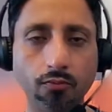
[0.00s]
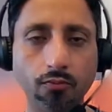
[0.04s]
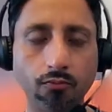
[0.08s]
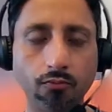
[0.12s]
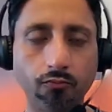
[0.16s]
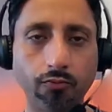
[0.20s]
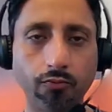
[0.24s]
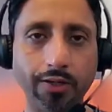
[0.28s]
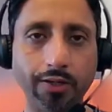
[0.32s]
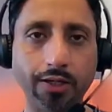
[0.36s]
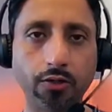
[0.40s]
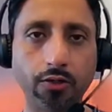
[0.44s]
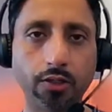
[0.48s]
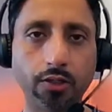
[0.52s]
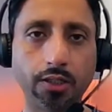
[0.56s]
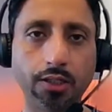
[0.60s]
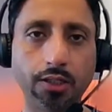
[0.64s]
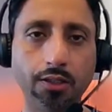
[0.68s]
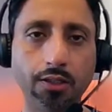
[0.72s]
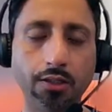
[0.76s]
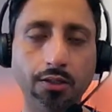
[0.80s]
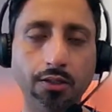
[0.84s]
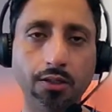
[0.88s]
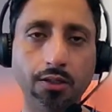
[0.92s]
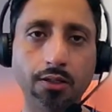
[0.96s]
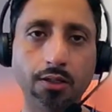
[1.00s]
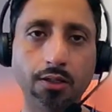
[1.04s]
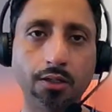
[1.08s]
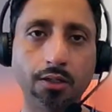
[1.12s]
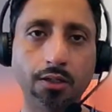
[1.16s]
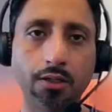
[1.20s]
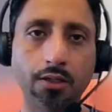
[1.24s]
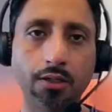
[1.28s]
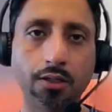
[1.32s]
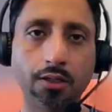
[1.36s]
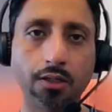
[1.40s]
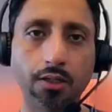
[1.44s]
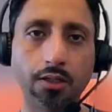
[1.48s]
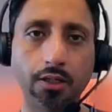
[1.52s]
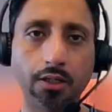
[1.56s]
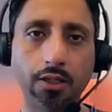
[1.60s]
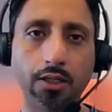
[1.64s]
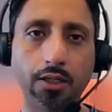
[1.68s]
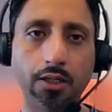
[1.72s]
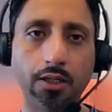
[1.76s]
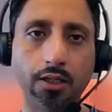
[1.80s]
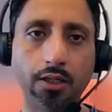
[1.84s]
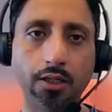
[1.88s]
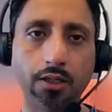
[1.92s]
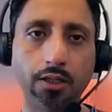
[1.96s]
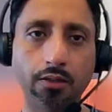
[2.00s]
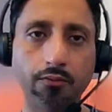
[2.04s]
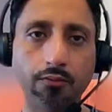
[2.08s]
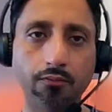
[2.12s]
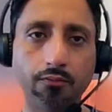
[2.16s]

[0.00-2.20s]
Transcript: vary uh,